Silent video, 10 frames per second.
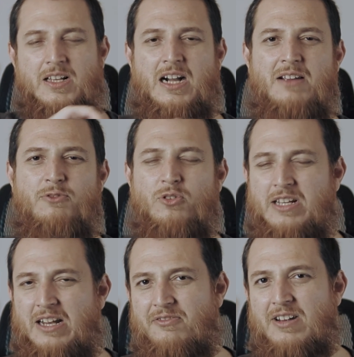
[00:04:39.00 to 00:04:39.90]
I would
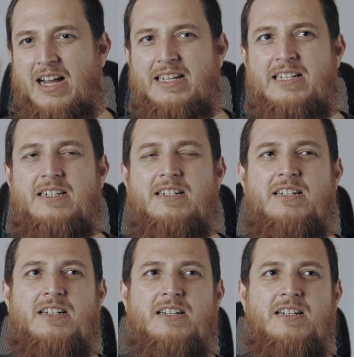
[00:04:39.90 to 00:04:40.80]
give like
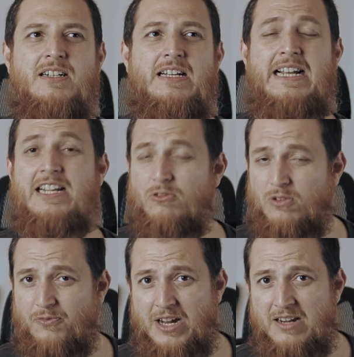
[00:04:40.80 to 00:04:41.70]
8 out
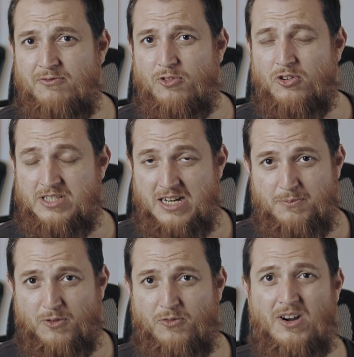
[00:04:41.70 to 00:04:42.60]
of 10 for scent
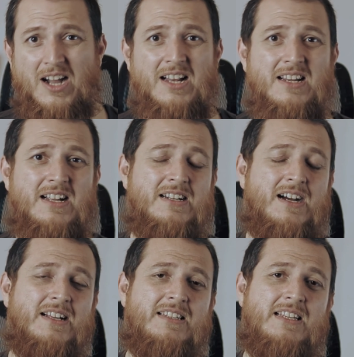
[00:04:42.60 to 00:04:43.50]
profile, and
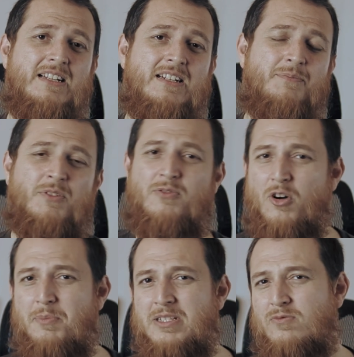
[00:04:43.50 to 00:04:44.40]
I think
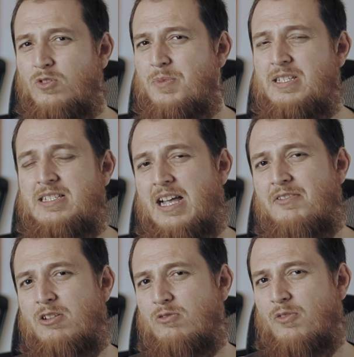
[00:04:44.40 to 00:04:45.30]
performance would be
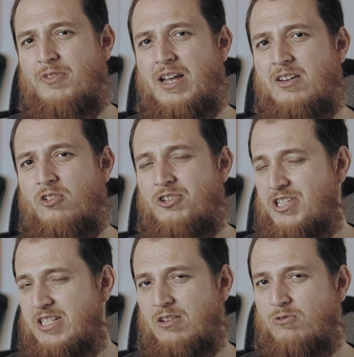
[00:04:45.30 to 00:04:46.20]
7 out of 10 or
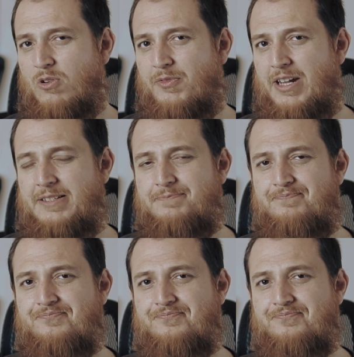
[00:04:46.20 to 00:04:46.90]
6 out of 10.